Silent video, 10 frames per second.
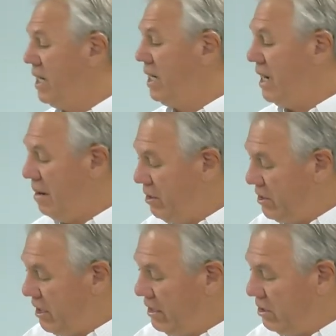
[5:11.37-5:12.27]

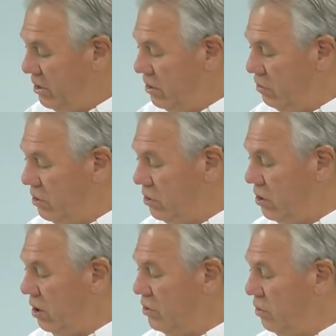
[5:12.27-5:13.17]
Lamentations, which is
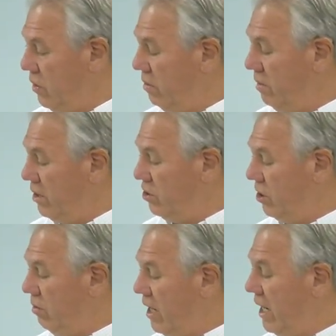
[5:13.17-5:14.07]
also written by
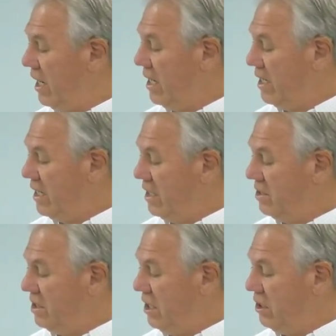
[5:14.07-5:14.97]
Jeremiah,
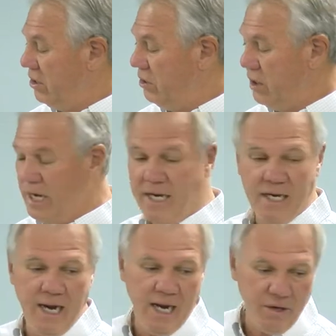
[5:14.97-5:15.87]
Ezekiel,
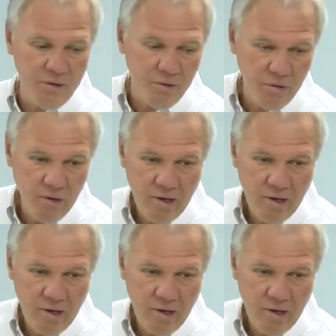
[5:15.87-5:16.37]
and Daniel.